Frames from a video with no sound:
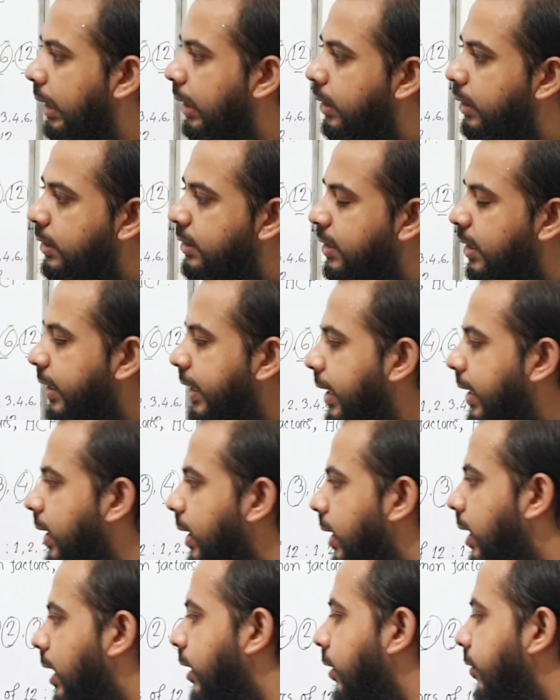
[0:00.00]
Is there
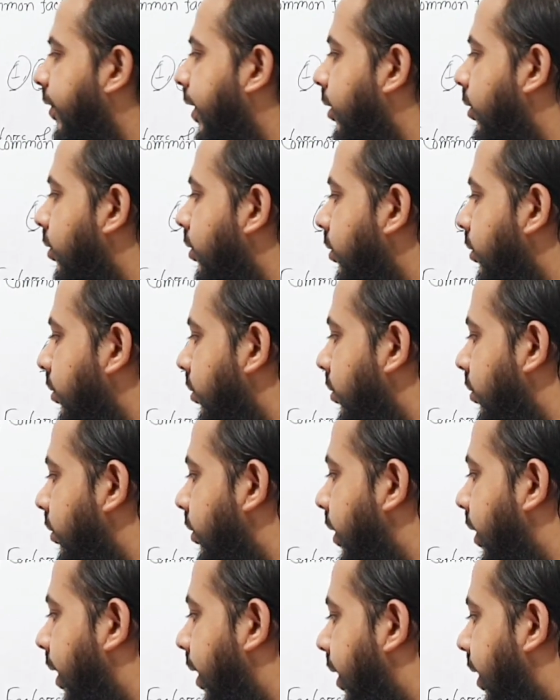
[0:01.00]
any other factor?
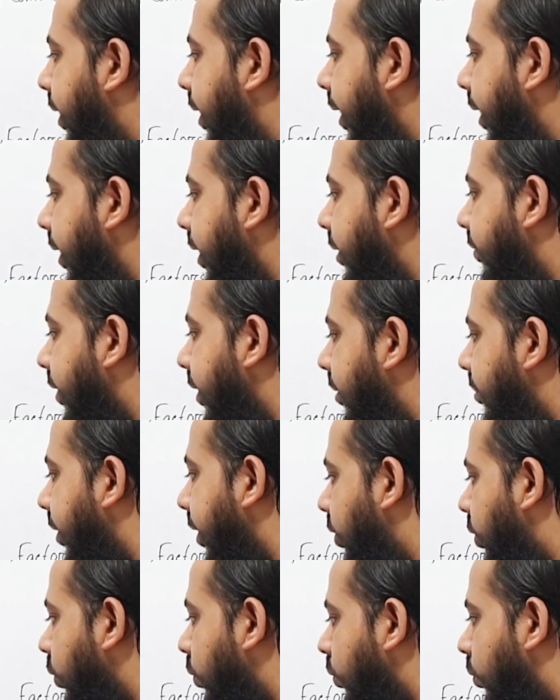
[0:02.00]
10 divided by
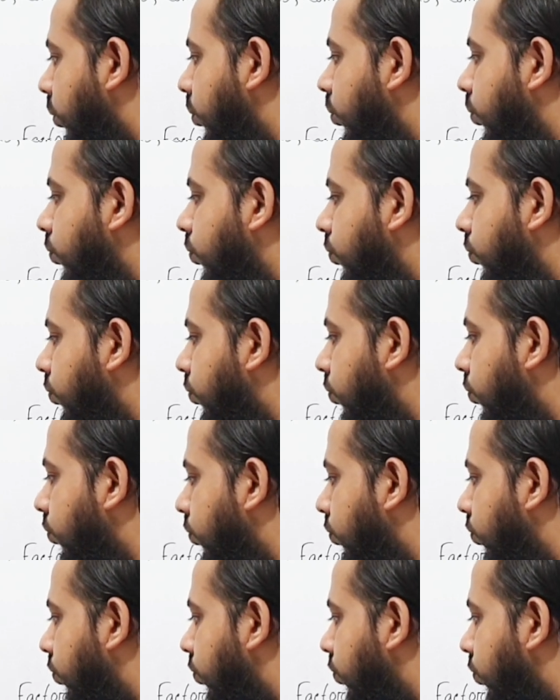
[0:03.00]
2,
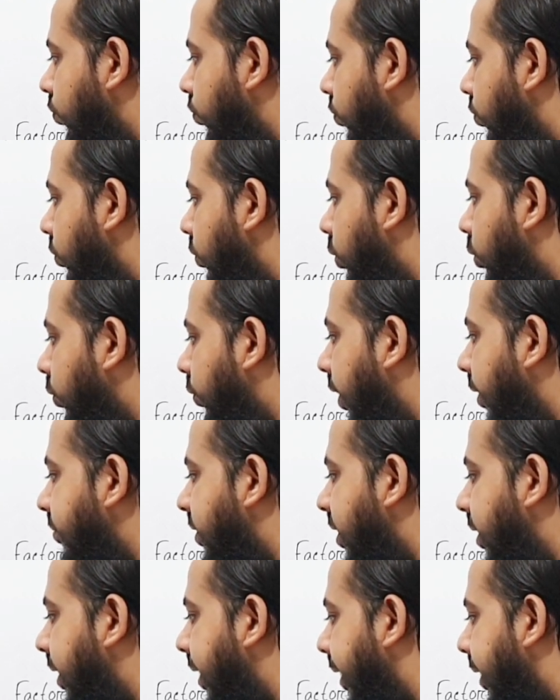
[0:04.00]
2
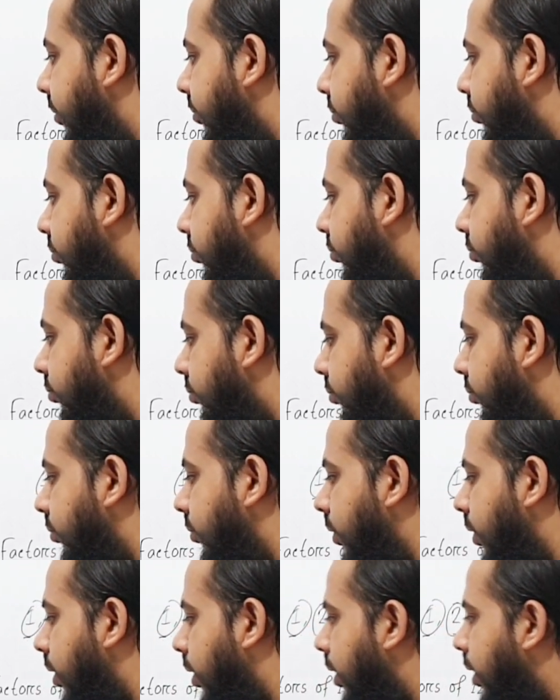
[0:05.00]
5s are 10.
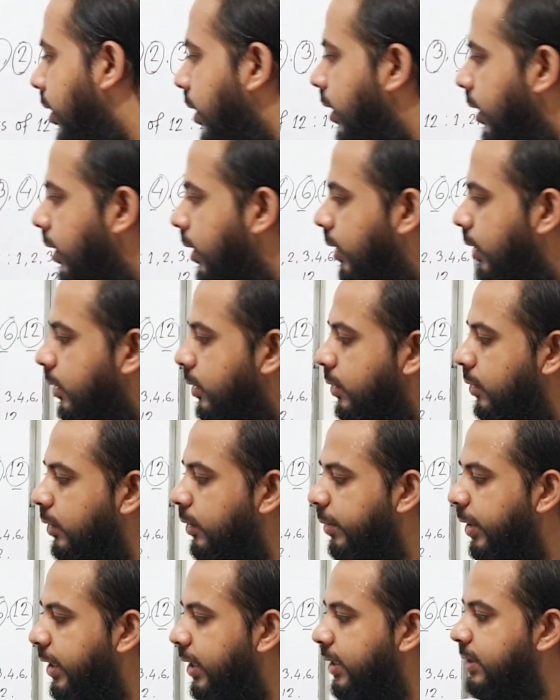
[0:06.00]
So
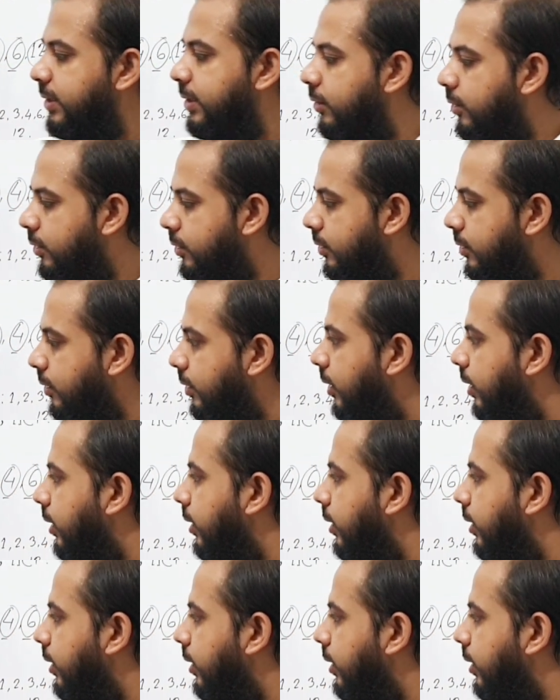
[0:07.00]
remainder is 0. So